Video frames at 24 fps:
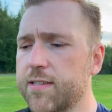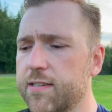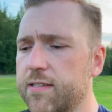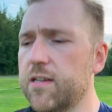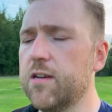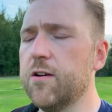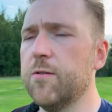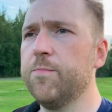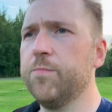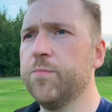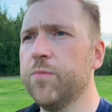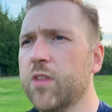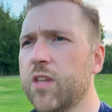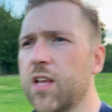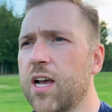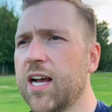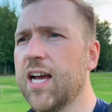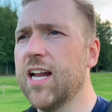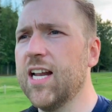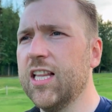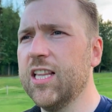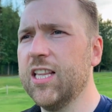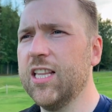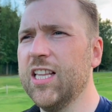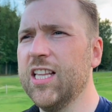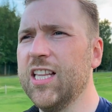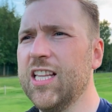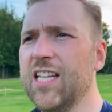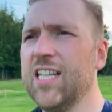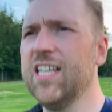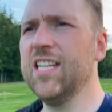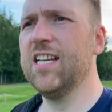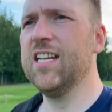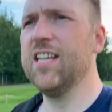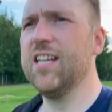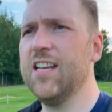So I got a
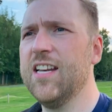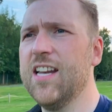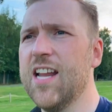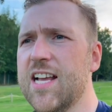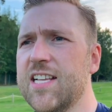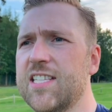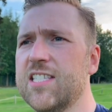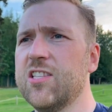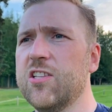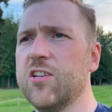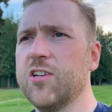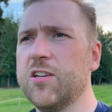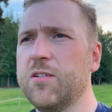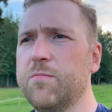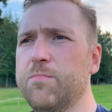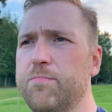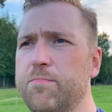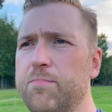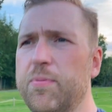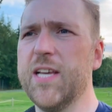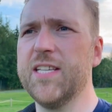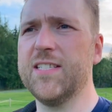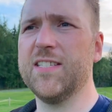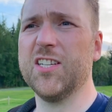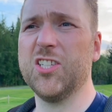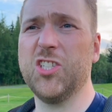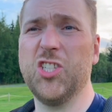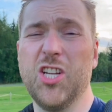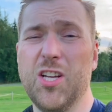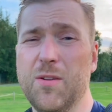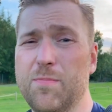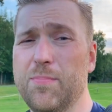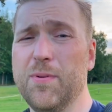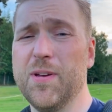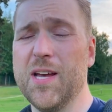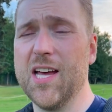nice look basic
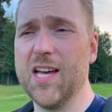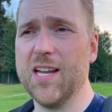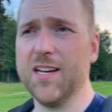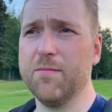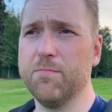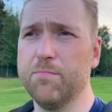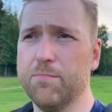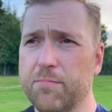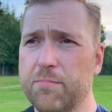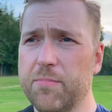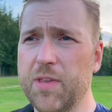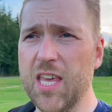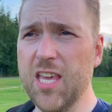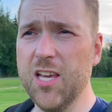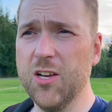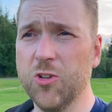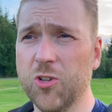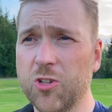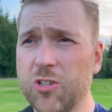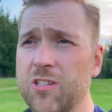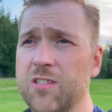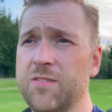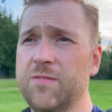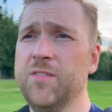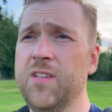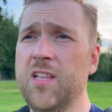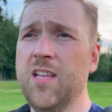chip at Eagle,